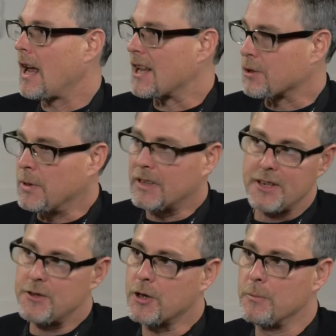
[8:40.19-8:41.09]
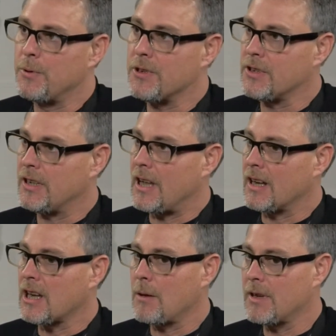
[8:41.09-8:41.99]
as quickly as you can push it,
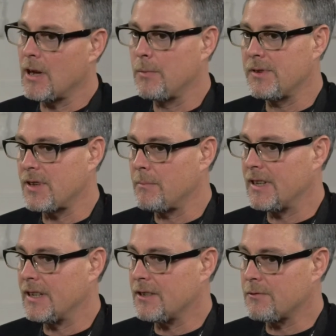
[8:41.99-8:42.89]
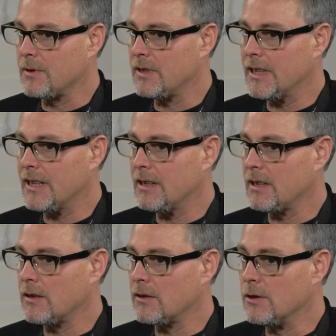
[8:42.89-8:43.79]
and coming up with something that's really
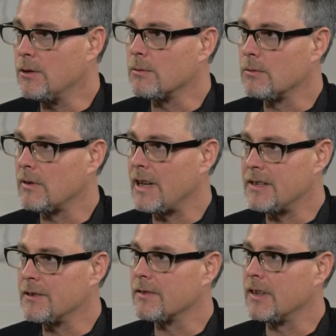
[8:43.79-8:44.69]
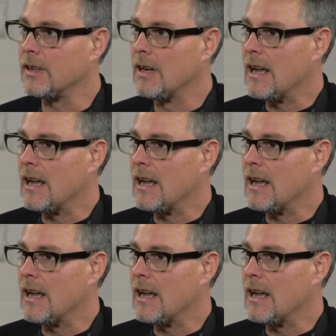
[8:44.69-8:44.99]
new and different,